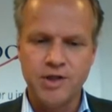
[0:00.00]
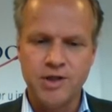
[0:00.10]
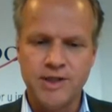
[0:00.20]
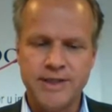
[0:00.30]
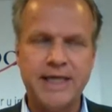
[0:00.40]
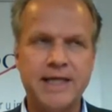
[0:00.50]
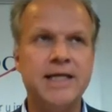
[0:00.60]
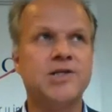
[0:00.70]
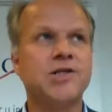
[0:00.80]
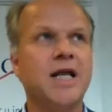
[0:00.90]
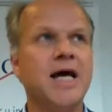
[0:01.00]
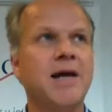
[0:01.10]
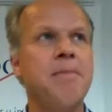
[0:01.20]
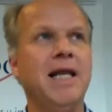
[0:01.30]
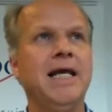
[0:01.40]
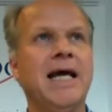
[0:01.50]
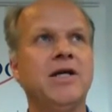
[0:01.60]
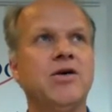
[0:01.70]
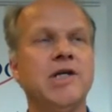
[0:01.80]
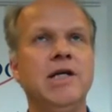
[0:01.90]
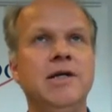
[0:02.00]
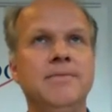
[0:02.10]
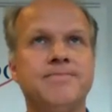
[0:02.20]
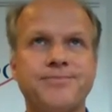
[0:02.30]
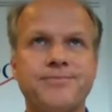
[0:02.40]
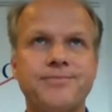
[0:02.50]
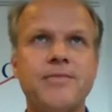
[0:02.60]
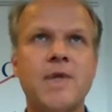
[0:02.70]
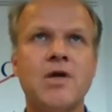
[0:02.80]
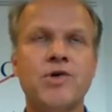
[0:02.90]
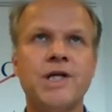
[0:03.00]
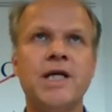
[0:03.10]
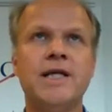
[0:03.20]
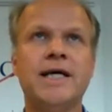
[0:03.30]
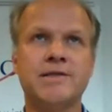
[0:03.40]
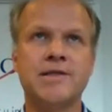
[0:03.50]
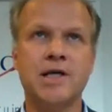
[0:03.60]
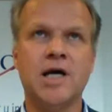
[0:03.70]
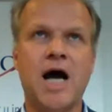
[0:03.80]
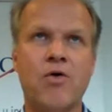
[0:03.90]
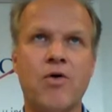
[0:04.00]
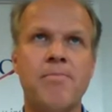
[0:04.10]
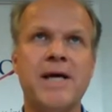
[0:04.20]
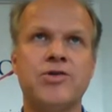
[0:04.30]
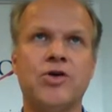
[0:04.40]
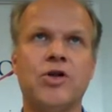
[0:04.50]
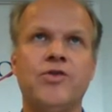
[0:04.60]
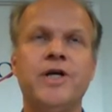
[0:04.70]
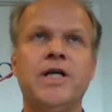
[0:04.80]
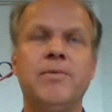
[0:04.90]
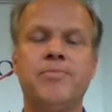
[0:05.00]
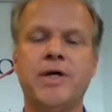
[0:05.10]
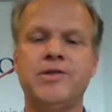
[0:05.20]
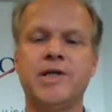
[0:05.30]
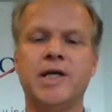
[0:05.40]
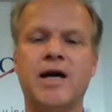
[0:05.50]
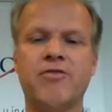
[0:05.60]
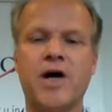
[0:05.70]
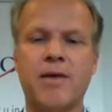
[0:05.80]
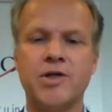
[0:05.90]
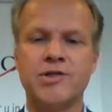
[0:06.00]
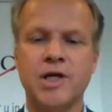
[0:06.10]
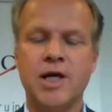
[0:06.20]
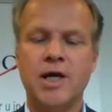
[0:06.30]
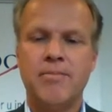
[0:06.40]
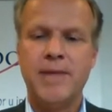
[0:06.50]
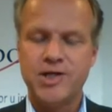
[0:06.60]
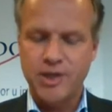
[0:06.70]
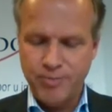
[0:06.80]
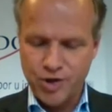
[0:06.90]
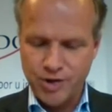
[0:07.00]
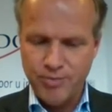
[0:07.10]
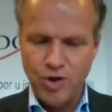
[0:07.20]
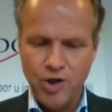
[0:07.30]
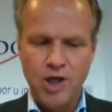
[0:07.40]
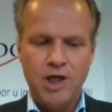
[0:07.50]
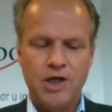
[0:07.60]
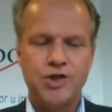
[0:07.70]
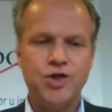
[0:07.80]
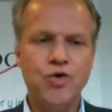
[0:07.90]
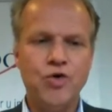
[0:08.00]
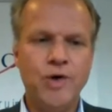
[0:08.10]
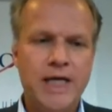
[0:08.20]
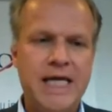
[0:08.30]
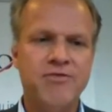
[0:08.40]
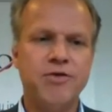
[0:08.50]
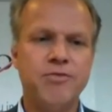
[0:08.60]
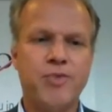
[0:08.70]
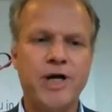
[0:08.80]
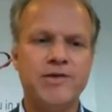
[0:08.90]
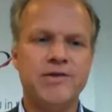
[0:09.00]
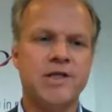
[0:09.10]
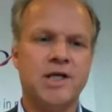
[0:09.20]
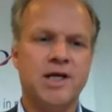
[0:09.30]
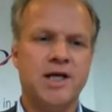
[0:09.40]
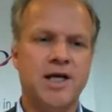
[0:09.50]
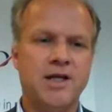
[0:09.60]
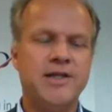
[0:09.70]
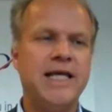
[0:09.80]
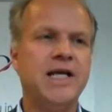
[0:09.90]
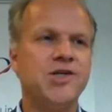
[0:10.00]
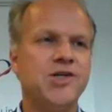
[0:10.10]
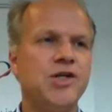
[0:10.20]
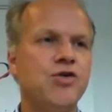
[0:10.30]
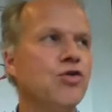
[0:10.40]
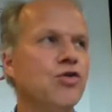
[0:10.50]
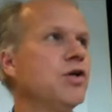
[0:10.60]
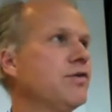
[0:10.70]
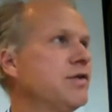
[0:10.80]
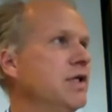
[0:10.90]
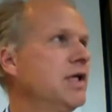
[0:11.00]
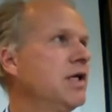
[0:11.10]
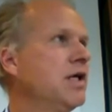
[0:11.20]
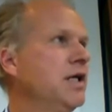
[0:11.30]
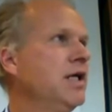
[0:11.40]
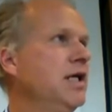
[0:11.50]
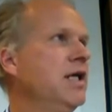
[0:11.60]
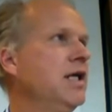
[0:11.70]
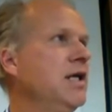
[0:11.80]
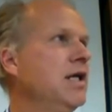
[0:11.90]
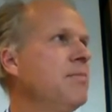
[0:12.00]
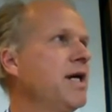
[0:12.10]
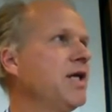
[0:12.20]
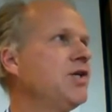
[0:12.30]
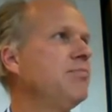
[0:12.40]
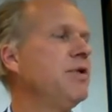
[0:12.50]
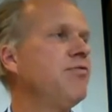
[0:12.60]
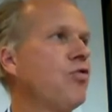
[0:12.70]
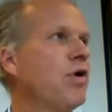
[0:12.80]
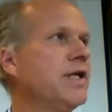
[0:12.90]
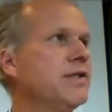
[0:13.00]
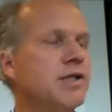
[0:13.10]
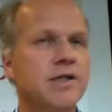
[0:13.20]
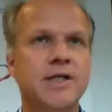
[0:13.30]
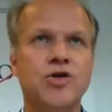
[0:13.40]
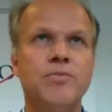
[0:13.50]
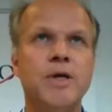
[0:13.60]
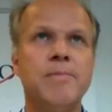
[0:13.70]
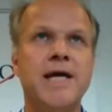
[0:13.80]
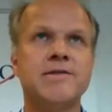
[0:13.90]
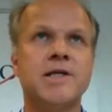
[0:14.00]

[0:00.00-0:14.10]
techniques like milling and cutting, we see that our metal 3D printing environment makes it possible to even print the things you could not imagine before that could be made.